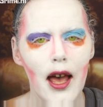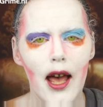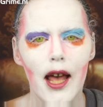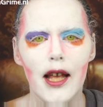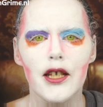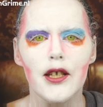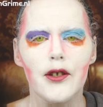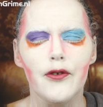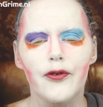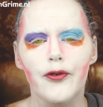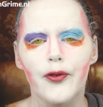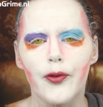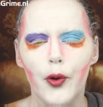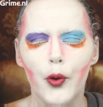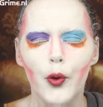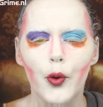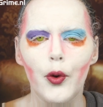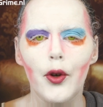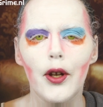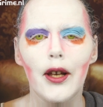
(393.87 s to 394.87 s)
as
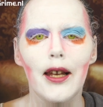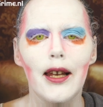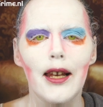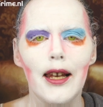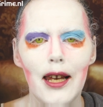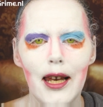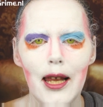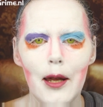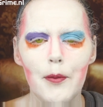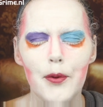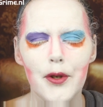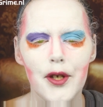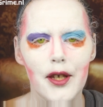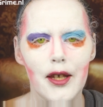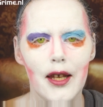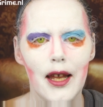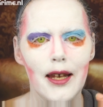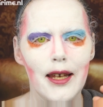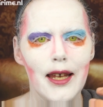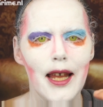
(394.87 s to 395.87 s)
full lips,
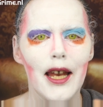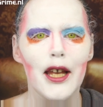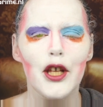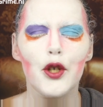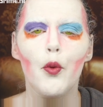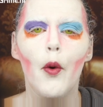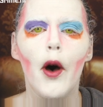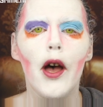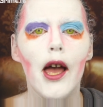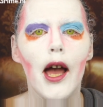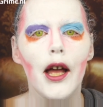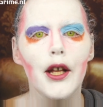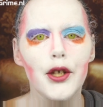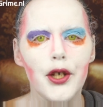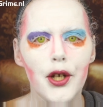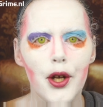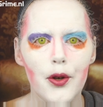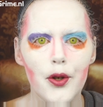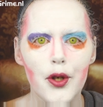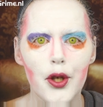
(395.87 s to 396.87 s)
and that is why I
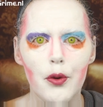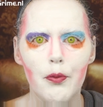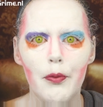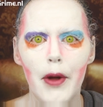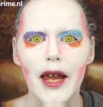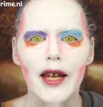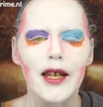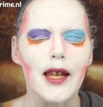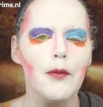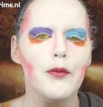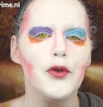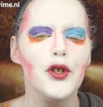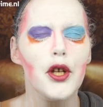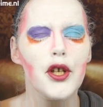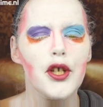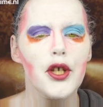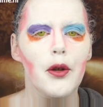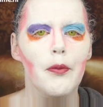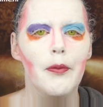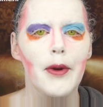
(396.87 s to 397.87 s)
chose to make them
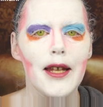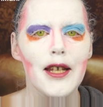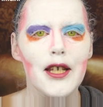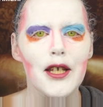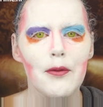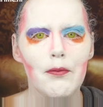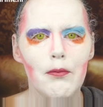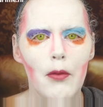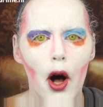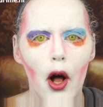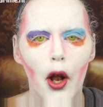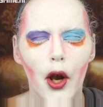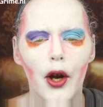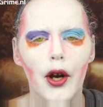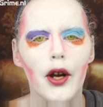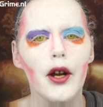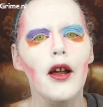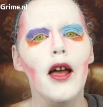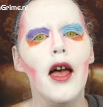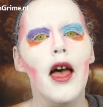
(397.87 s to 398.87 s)
just a bit
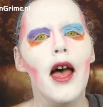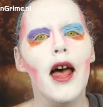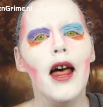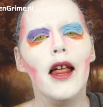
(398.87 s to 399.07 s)
smaller.